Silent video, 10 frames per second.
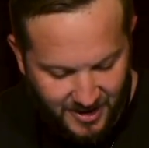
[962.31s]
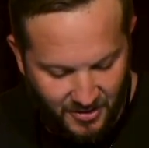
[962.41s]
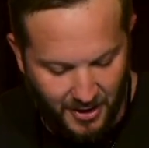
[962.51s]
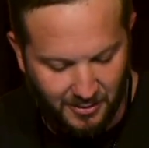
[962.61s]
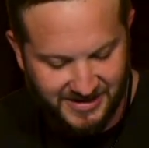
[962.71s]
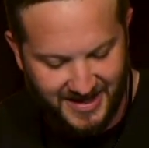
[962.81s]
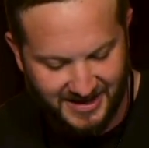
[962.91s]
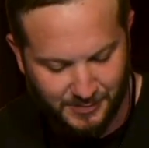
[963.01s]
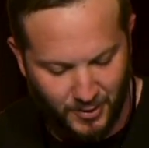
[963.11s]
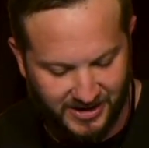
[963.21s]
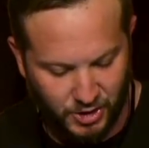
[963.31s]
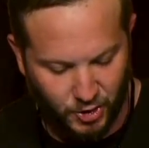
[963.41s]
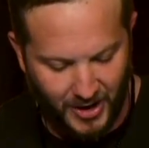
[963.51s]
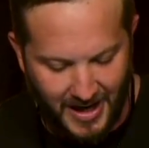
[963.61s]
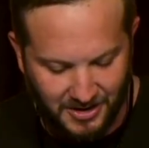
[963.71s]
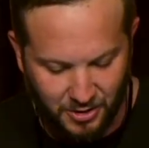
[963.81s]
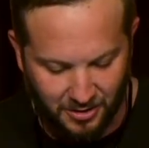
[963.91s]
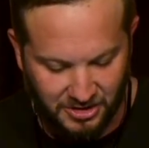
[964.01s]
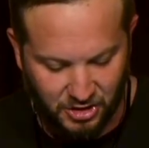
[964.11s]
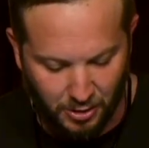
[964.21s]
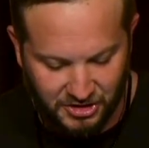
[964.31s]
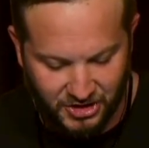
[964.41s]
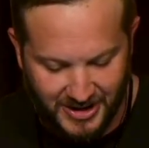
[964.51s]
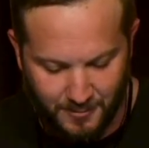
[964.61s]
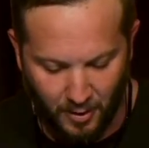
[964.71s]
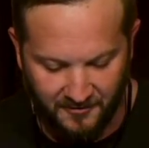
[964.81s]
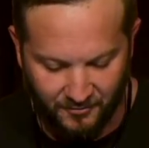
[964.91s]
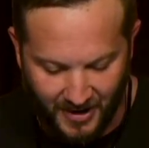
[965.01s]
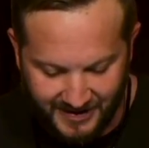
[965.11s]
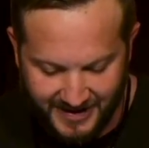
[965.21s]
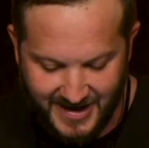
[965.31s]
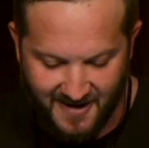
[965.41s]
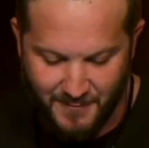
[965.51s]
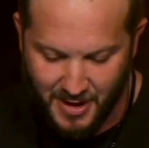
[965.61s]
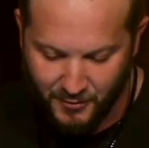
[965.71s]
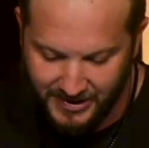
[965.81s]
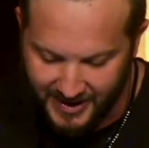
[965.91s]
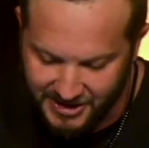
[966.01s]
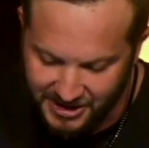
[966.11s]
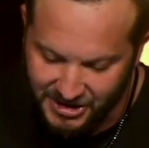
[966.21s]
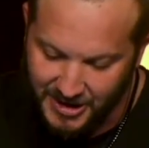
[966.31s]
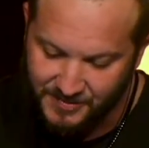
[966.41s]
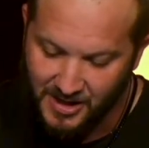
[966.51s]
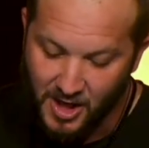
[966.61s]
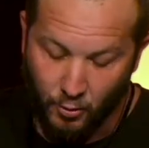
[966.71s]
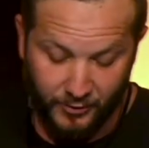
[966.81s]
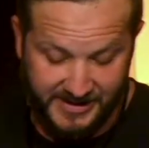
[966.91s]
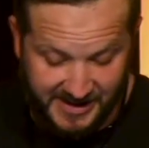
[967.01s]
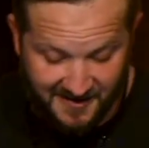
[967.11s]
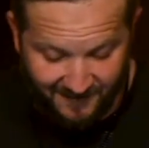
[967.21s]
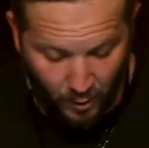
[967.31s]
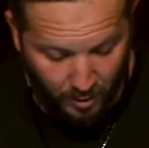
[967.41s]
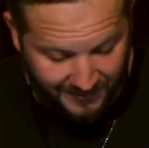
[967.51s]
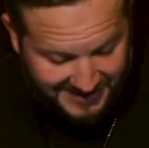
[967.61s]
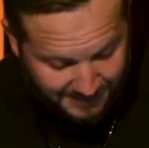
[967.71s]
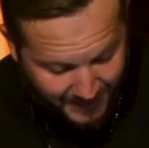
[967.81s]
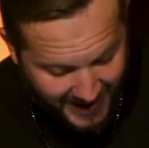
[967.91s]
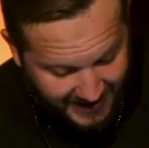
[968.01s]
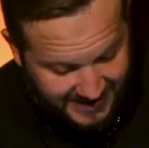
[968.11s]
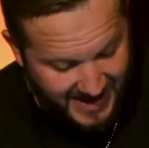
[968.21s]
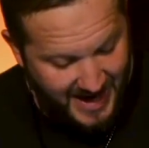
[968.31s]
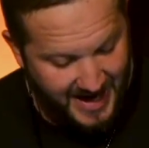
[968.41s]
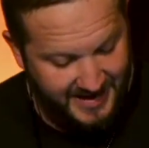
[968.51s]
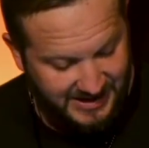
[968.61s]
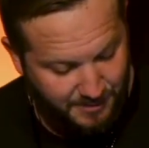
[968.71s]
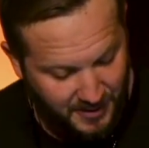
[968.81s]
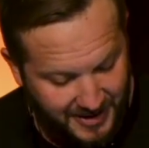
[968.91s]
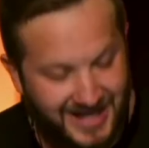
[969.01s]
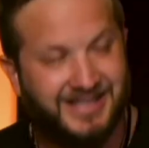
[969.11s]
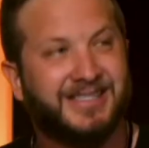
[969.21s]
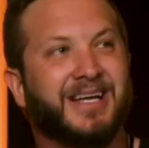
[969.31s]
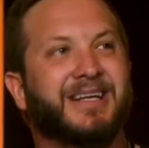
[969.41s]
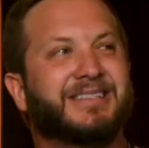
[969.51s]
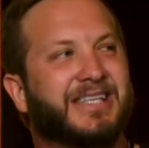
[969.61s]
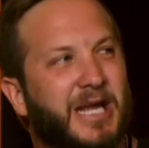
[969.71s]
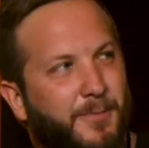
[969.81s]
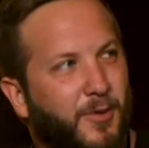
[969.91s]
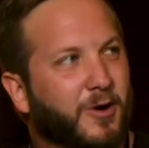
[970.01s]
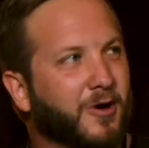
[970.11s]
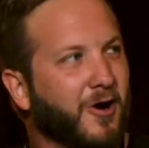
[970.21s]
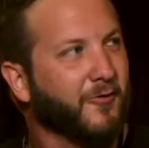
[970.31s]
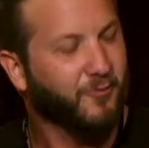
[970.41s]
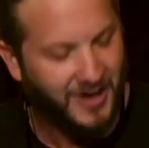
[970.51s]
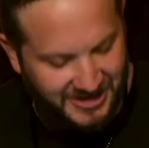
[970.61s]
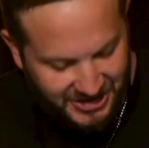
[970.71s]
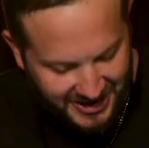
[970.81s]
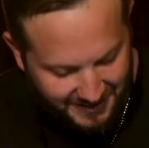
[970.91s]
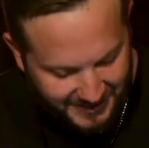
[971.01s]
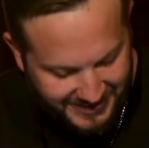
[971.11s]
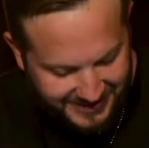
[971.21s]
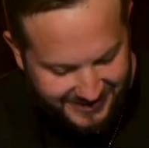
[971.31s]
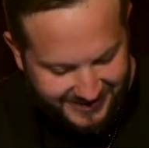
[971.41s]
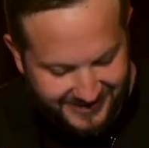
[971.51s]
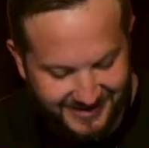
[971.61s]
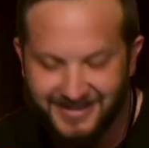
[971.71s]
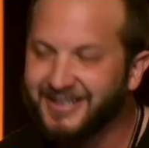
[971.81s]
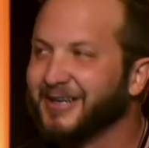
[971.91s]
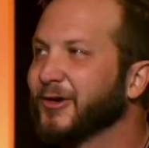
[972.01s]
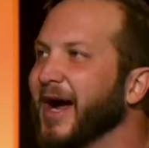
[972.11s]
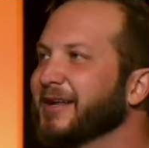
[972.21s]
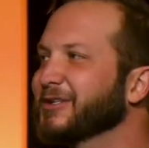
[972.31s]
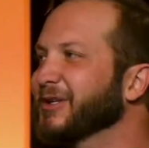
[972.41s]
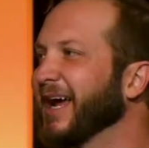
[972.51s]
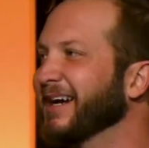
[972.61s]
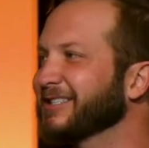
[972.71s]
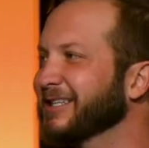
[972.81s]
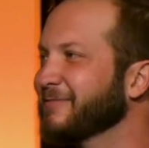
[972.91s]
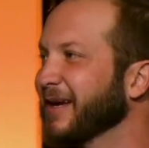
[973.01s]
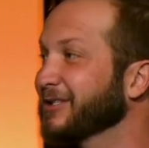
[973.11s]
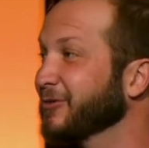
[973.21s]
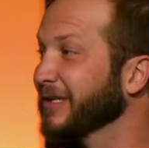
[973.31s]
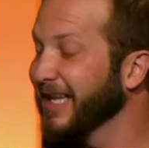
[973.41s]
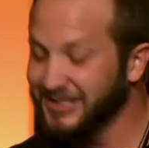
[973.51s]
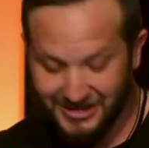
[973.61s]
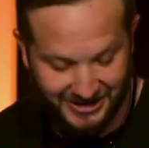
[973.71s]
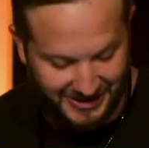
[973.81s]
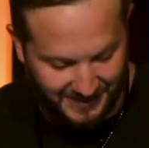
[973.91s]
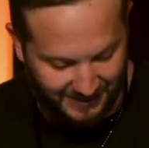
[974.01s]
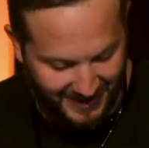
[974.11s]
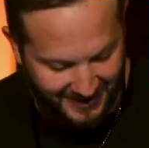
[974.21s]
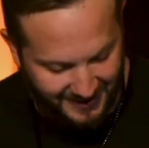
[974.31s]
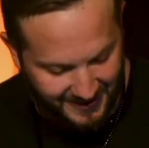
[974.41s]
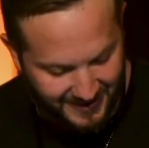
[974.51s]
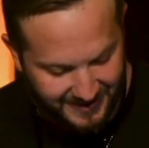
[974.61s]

Those that express gratitude are socially more friendly and have better relationships, receive more respect, and experience deeper friendships. Gratitude actually makes your relationships better.